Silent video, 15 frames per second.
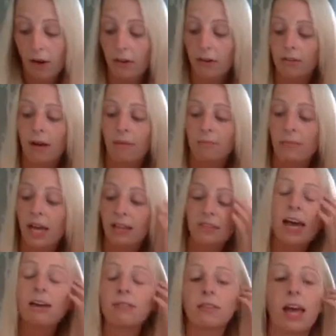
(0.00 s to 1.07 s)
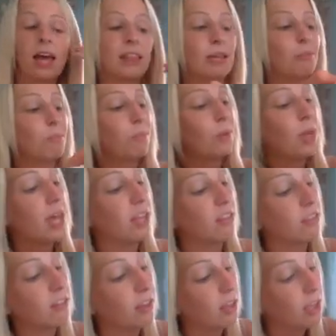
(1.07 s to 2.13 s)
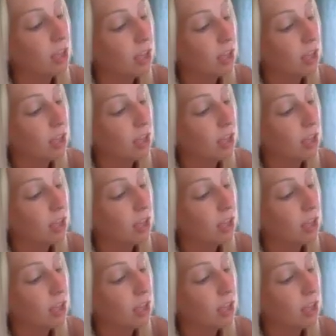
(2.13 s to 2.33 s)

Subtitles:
on Grandma's house, and the birds